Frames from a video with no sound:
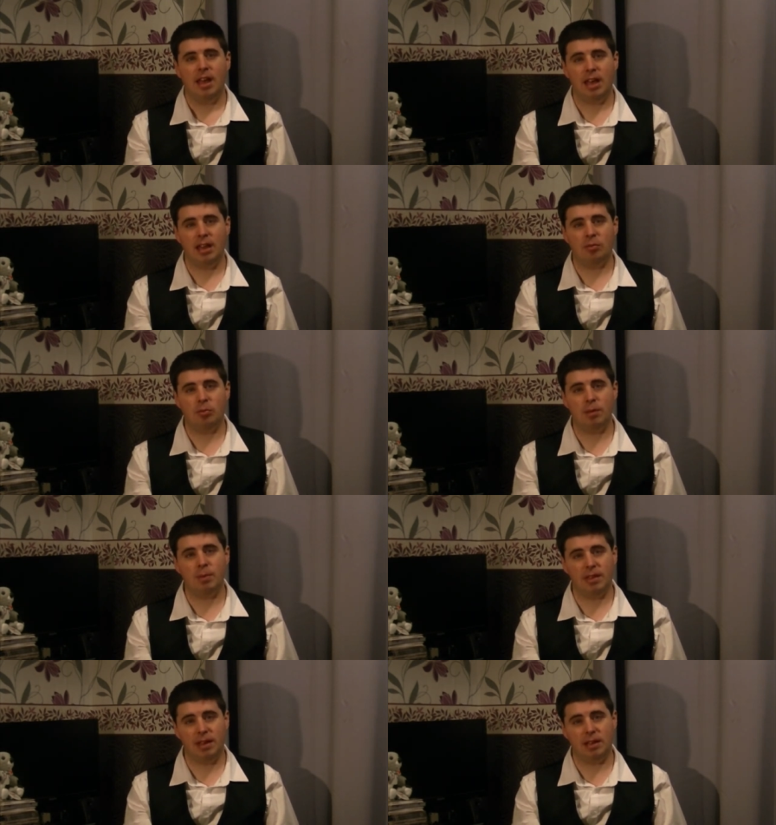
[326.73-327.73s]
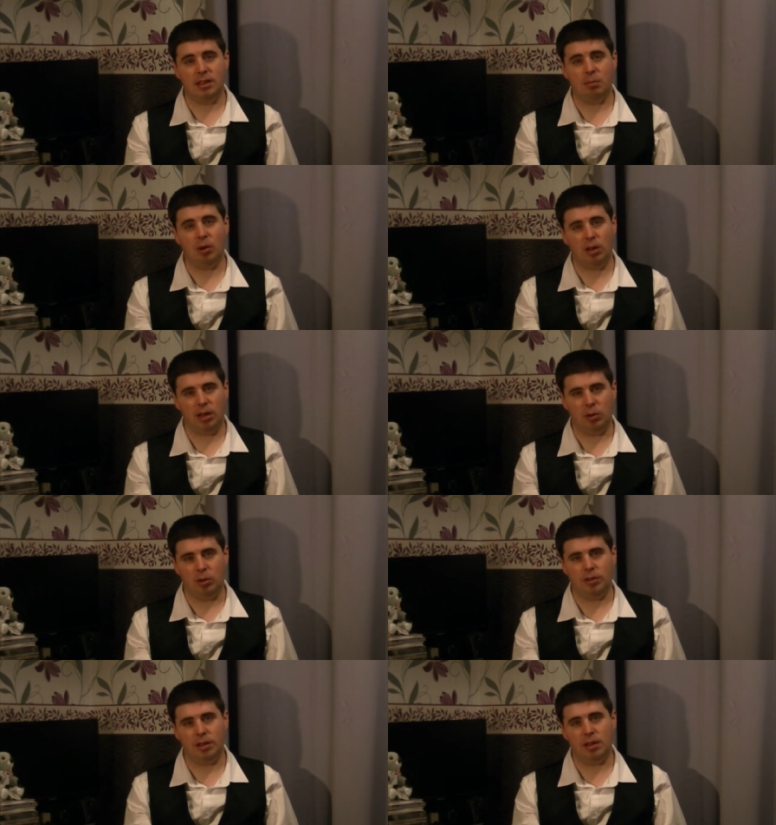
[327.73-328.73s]
is reposition the
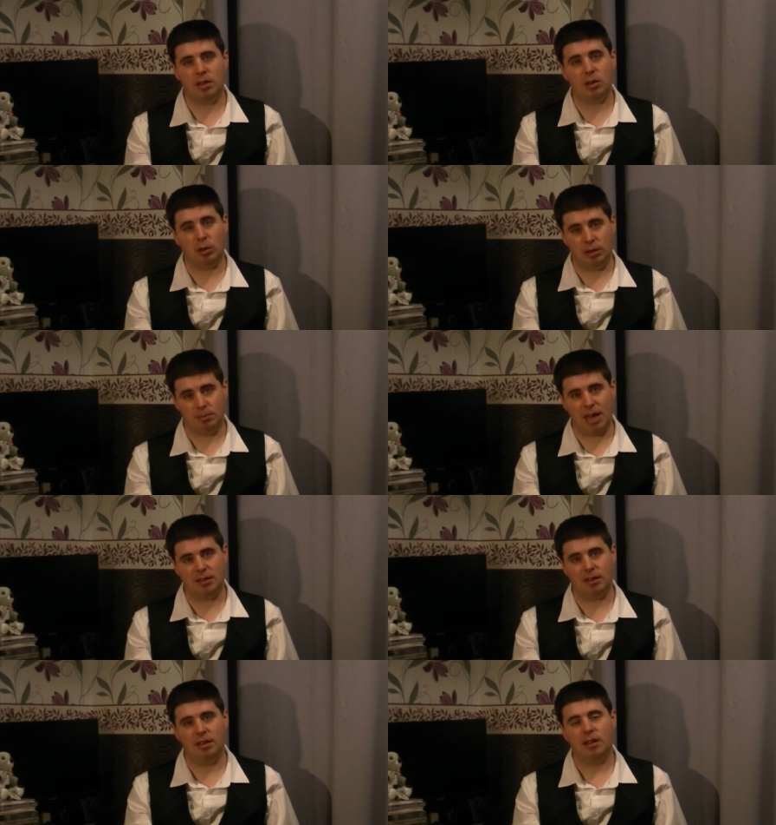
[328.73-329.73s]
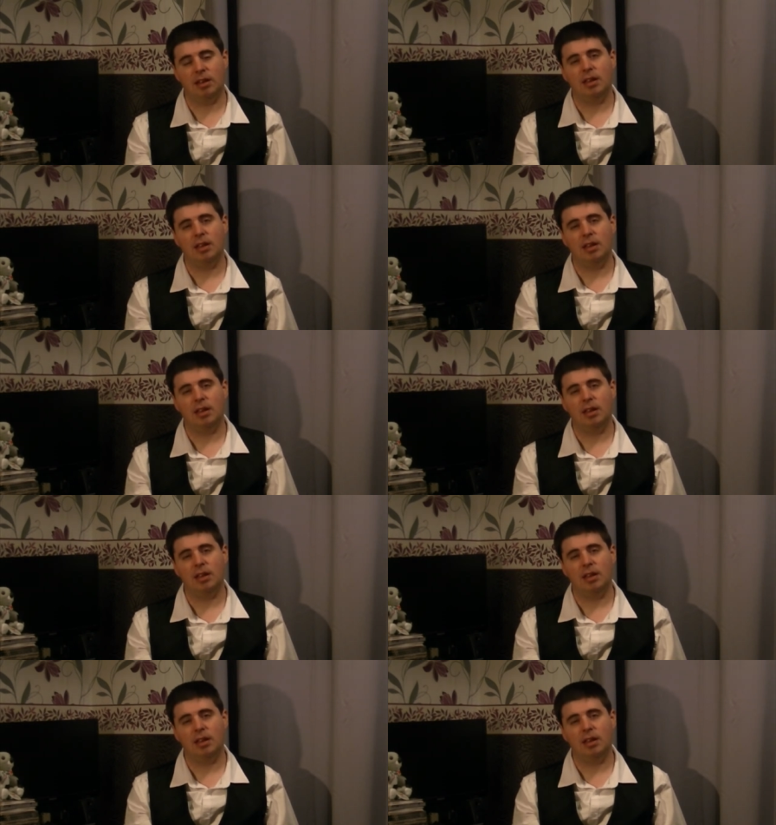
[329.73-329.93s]
molecules in solid matter